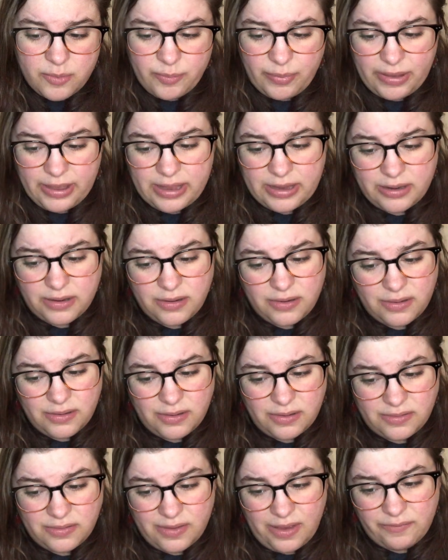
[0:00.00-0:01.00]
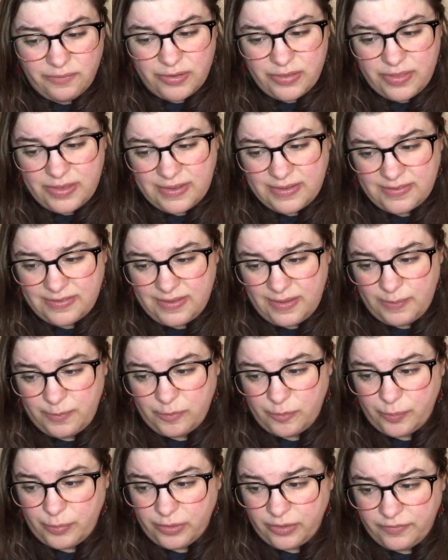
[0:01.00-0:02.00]
but everything
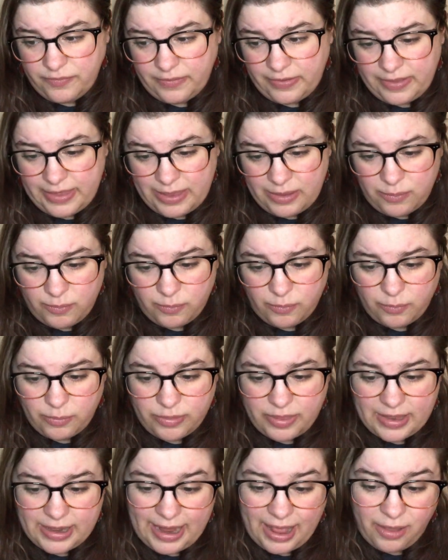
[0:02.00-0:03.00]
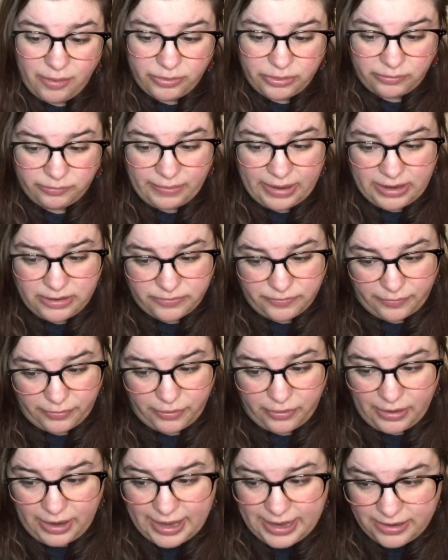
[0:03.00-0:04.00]
seems perfectly within healthy range for
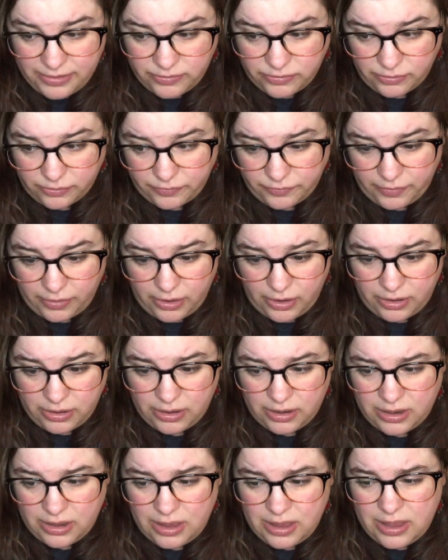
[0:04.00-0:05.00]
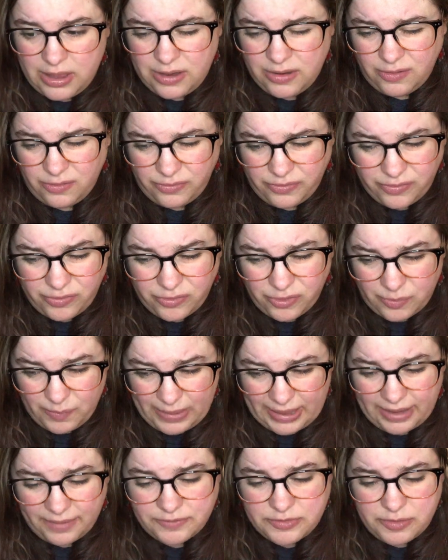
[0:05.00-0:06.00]
her age so far. Your sister
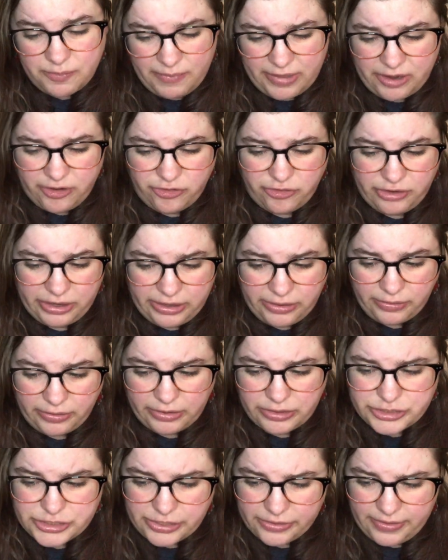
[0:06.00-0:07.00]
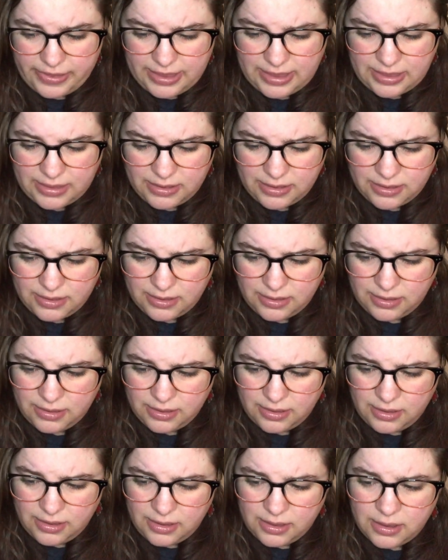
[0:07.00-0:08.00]
may have diminished hearing, Jelly.
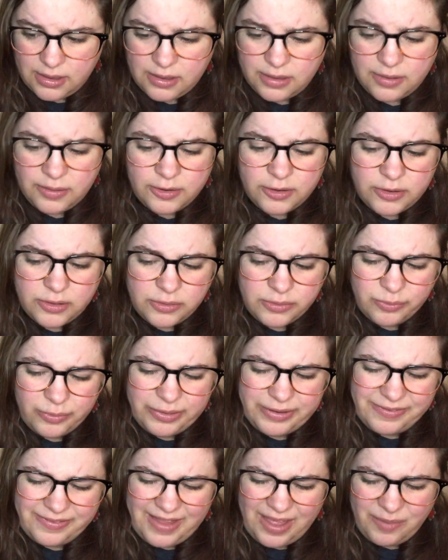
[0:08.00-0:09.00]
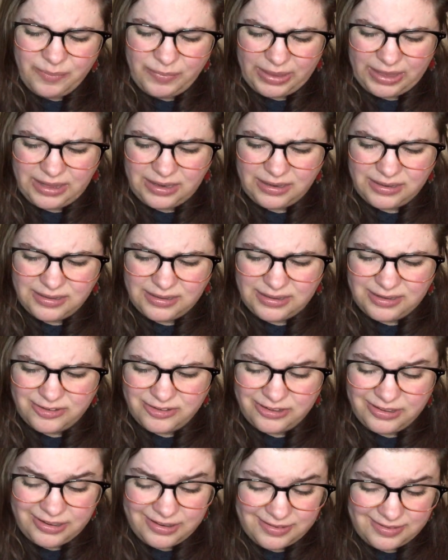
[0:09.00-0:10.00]
What does that mean? Is
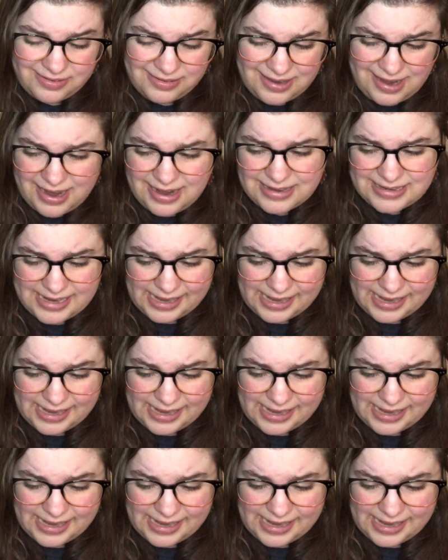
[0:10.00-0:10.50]
she going to stay